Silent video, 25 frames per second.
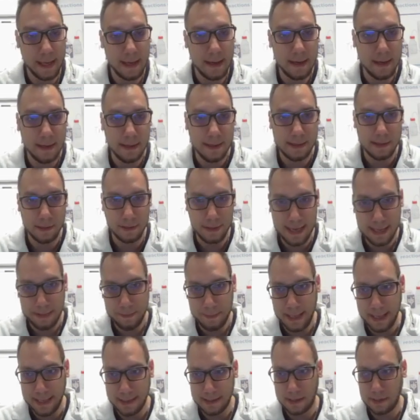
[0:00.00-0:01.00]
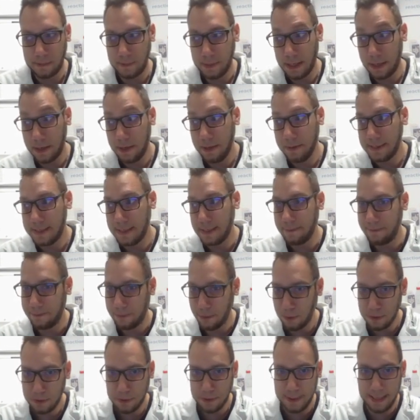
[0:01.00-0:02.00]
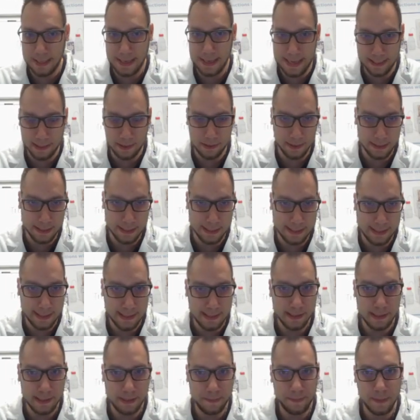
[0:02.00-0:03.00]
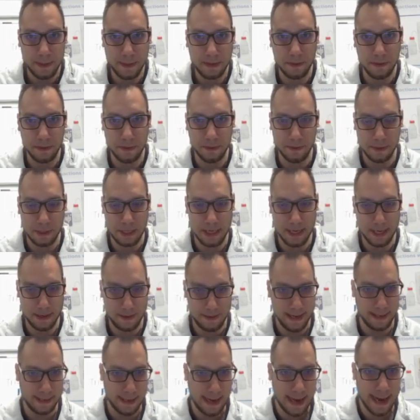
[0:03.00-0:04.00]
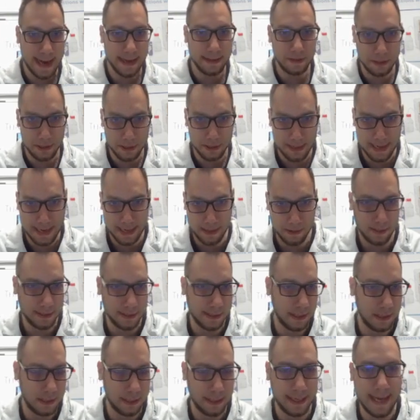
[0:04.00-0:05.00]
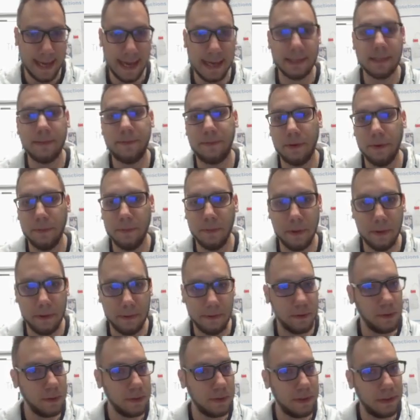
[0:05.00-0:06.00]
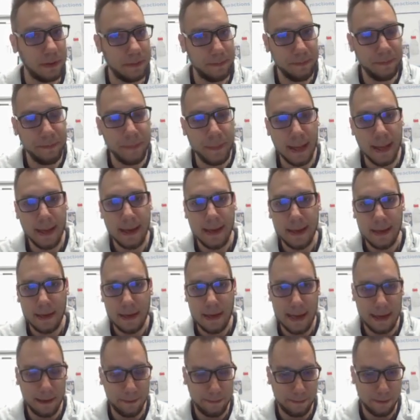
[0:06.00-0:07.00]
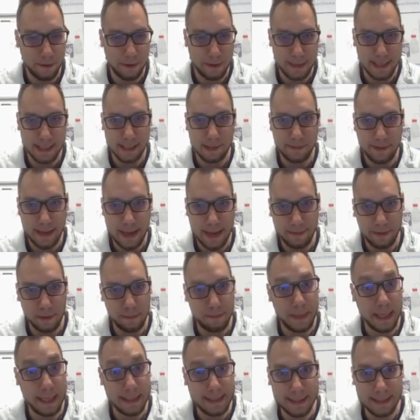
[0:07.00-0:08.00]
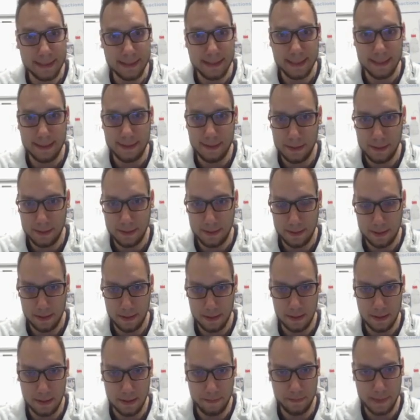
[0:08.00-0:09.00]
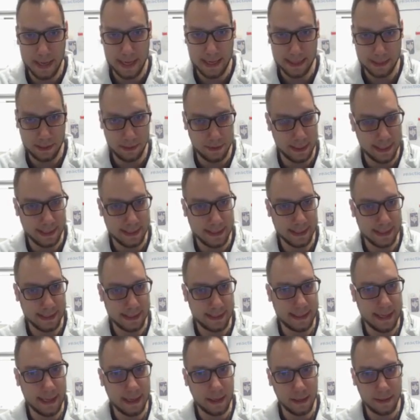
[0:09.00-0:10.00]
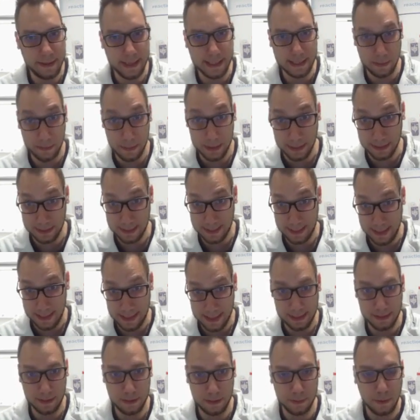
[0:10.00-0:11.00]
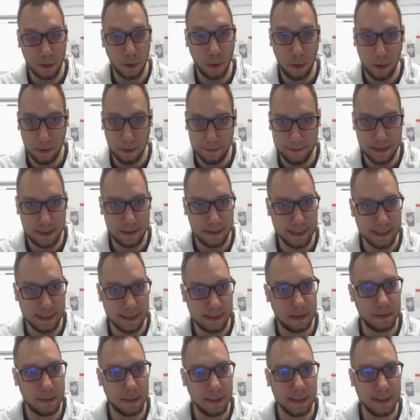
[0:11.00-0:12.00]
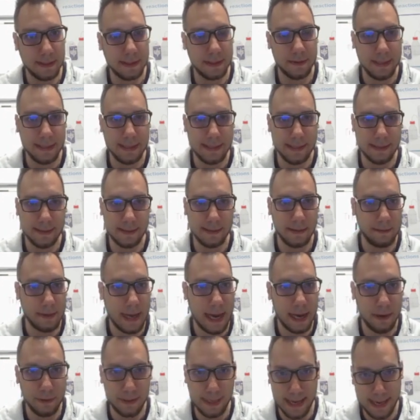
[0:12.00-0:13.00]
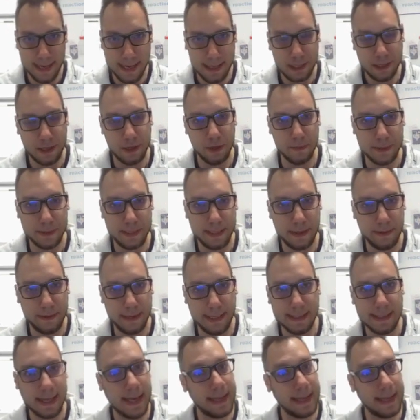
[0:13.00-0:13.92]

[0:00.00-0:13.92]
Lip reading: So that means we are using water electrolysis to generate hydrogen and oxygen gas from the water. And for this, we have a patented electrolysis cell that's built into all of our instruments. So this is how the H-Cube series has